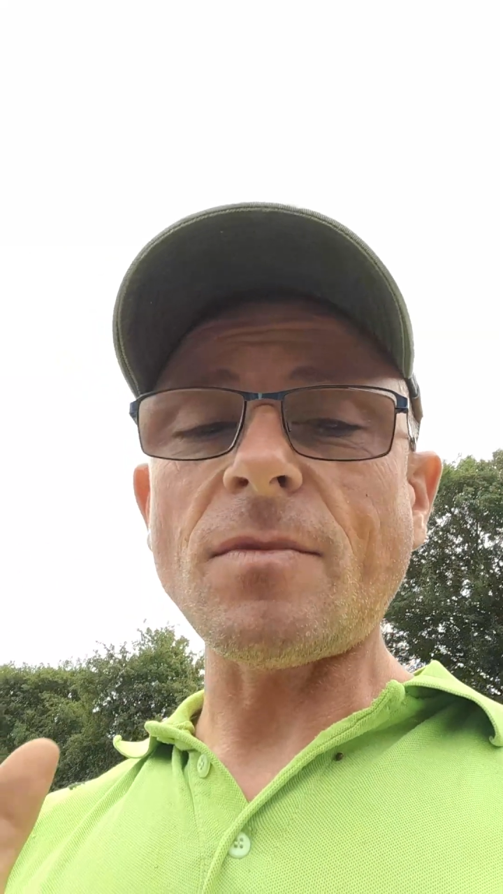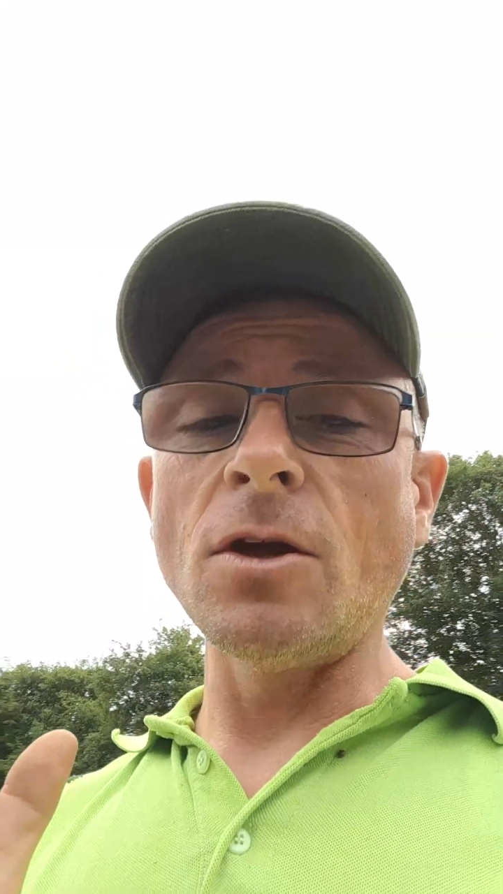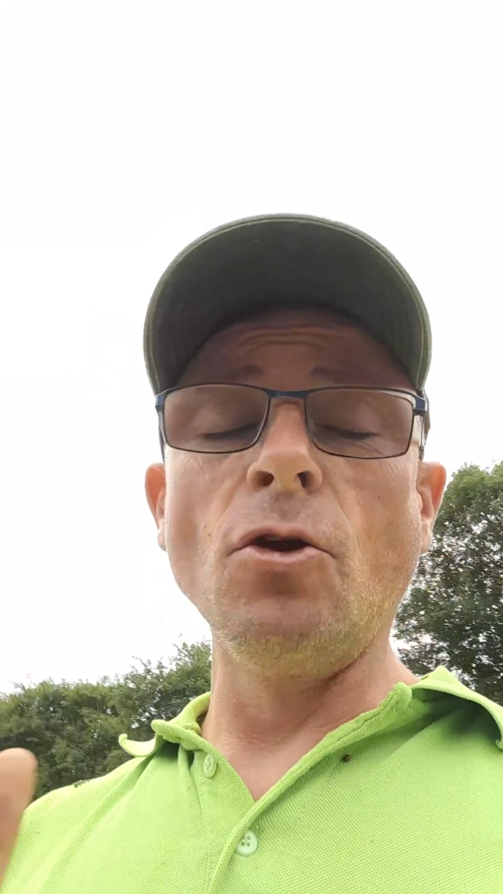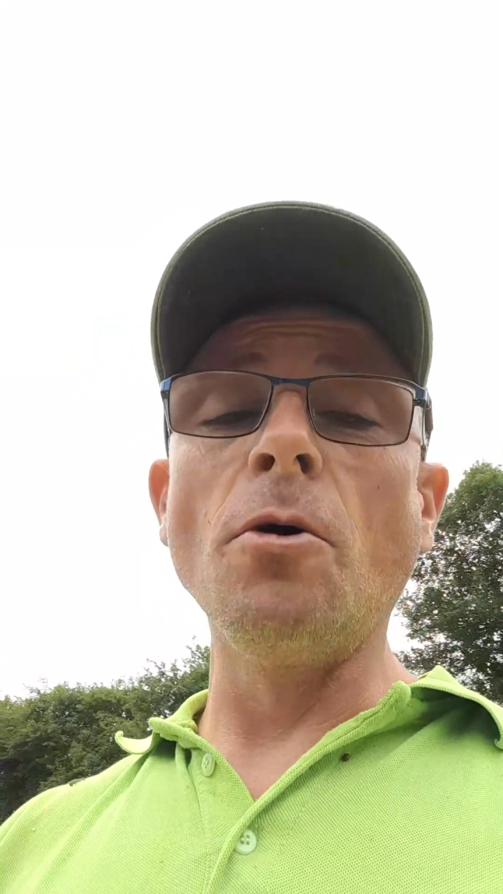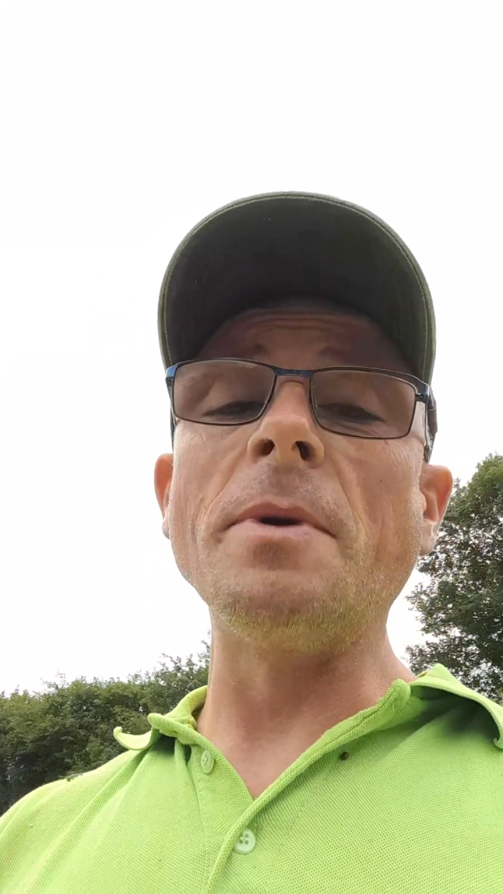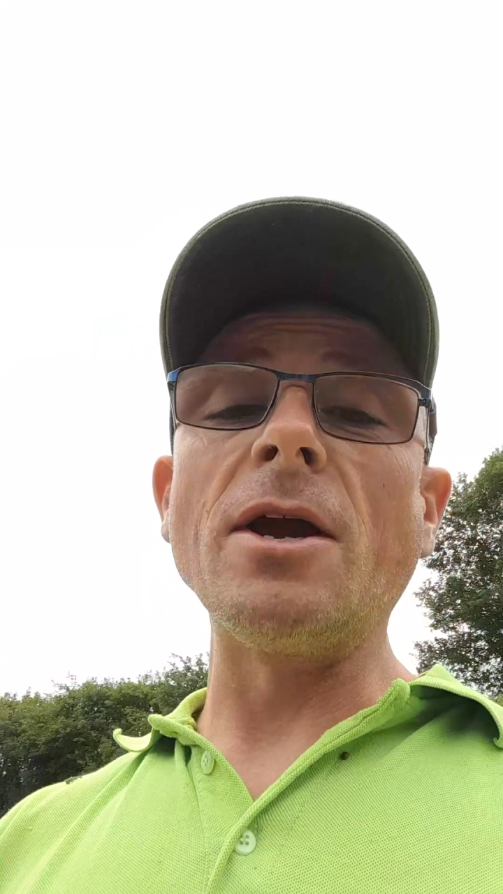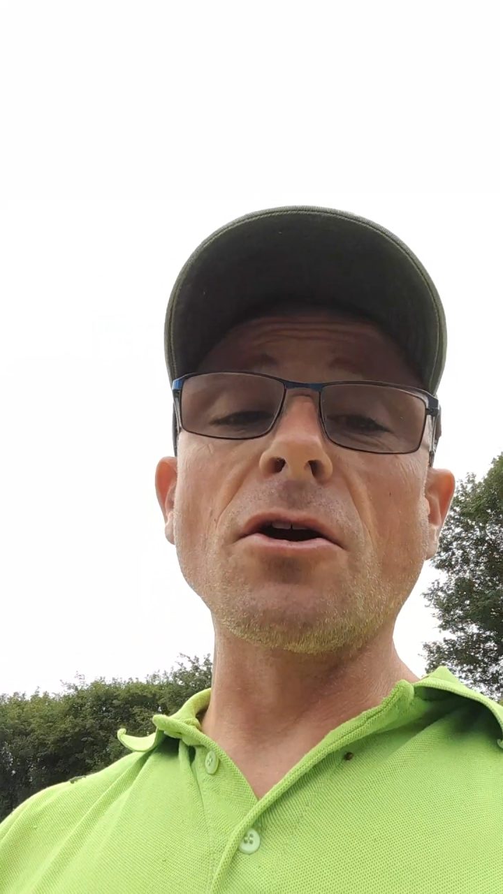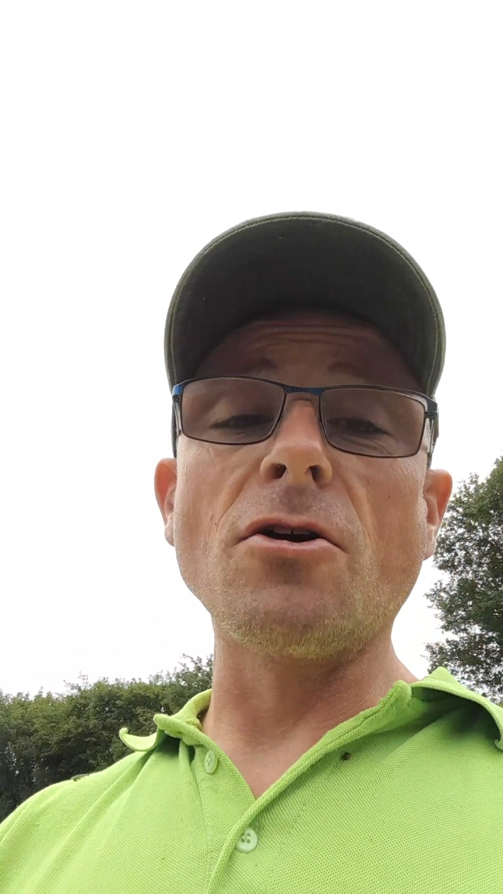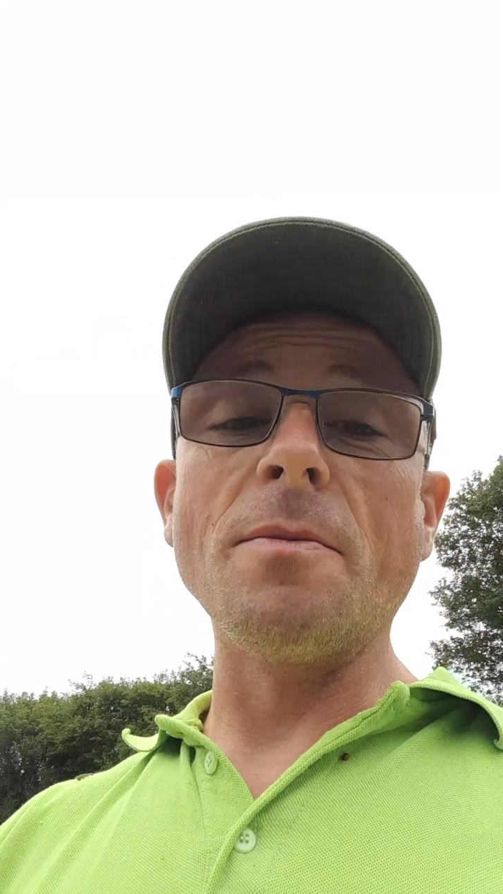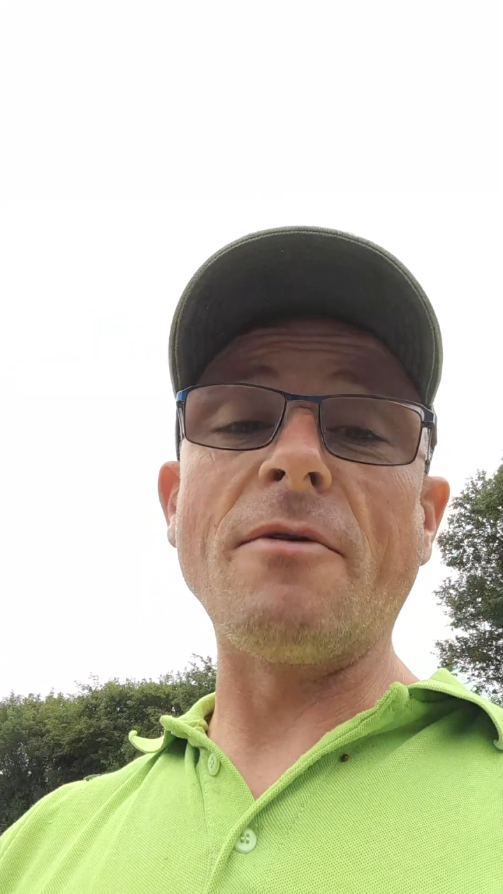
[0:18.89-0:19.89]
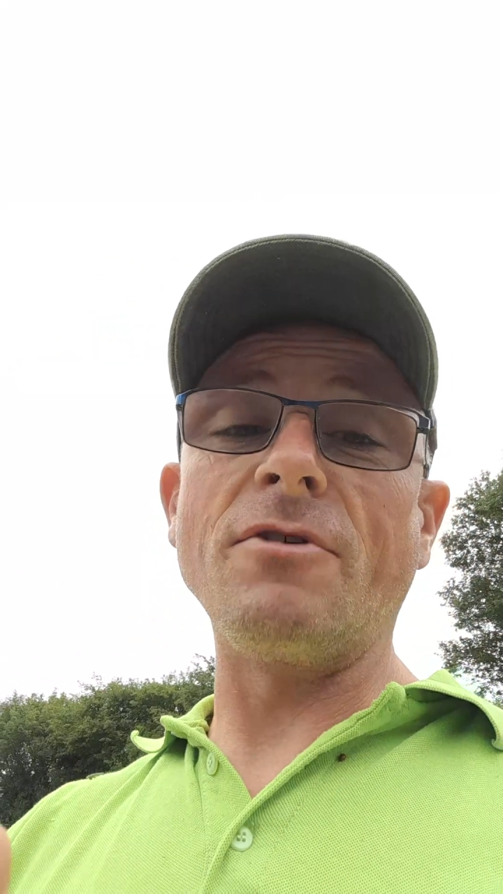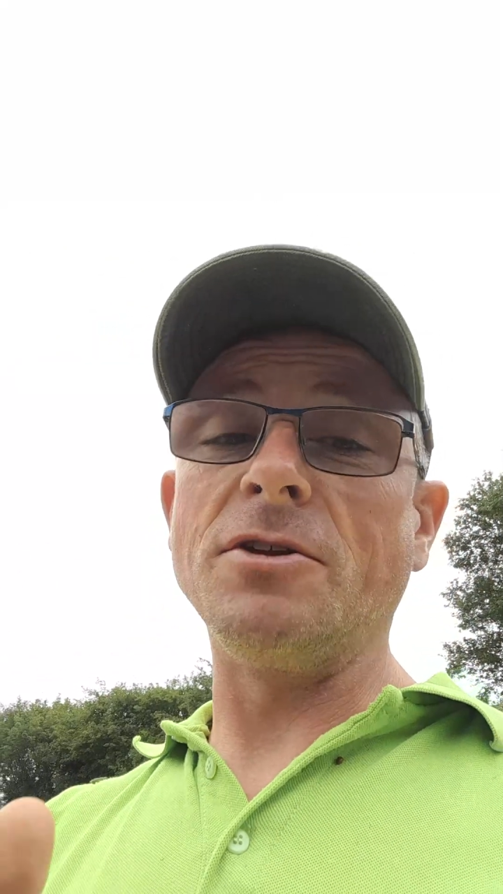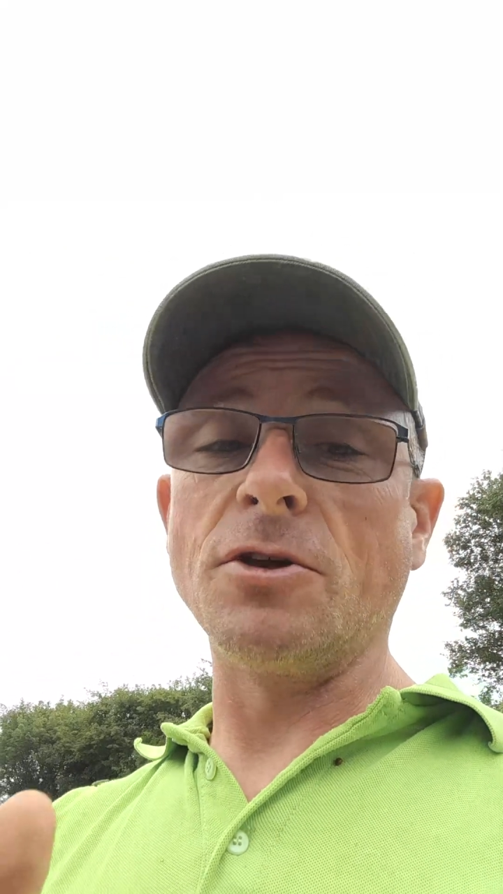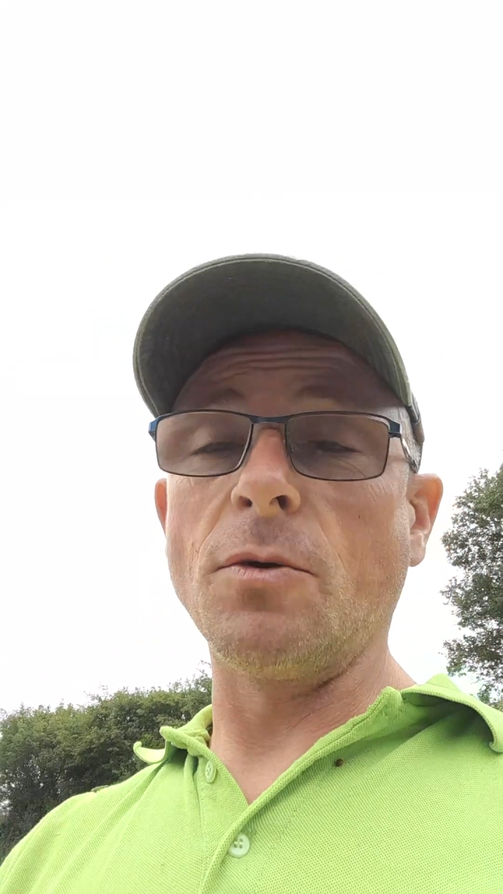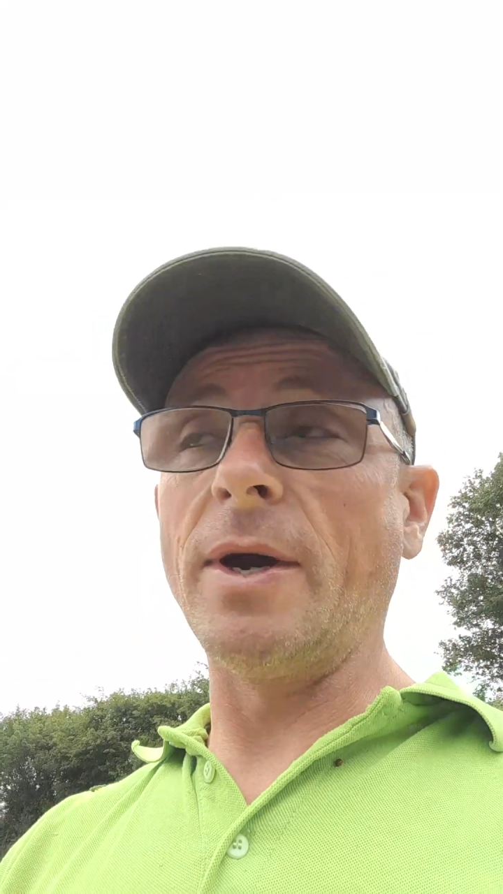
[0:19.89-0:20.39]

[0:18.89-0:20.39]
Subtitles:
Normally I'll come every 2